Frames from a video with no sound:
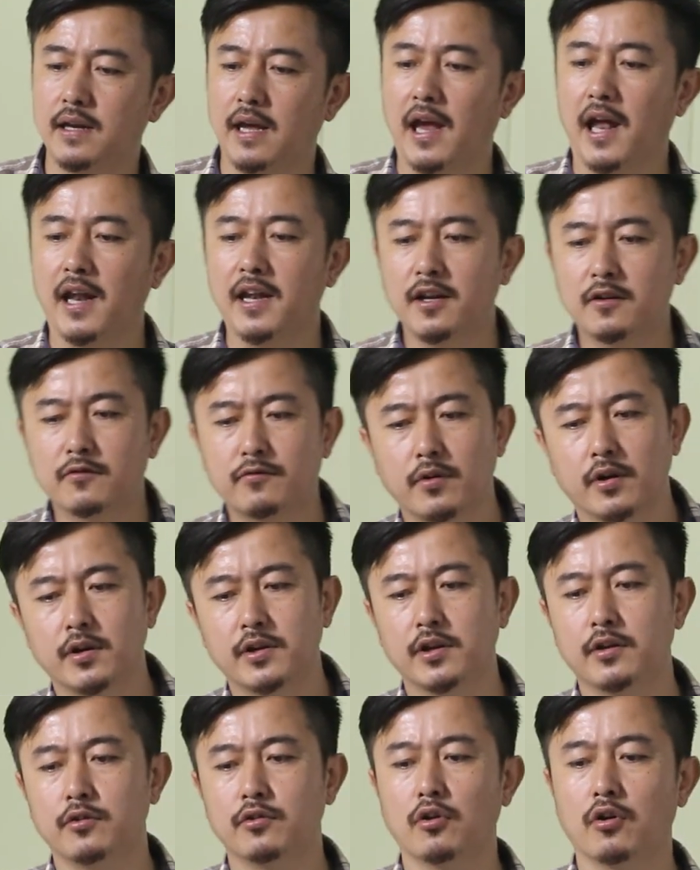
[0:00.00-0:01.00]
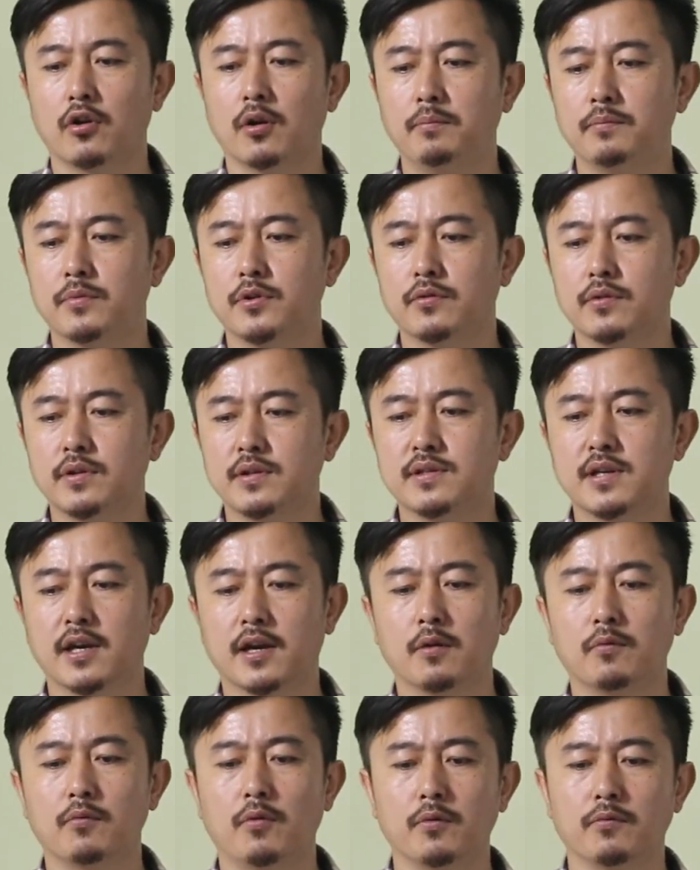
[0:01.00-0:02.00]
elite front in Europe during
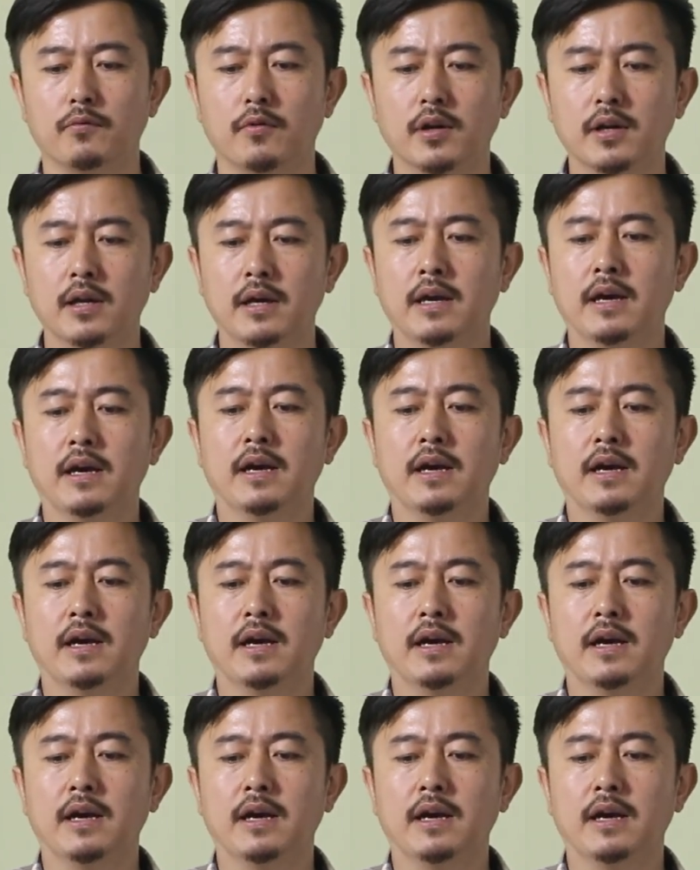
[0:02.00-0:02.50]
Second World War,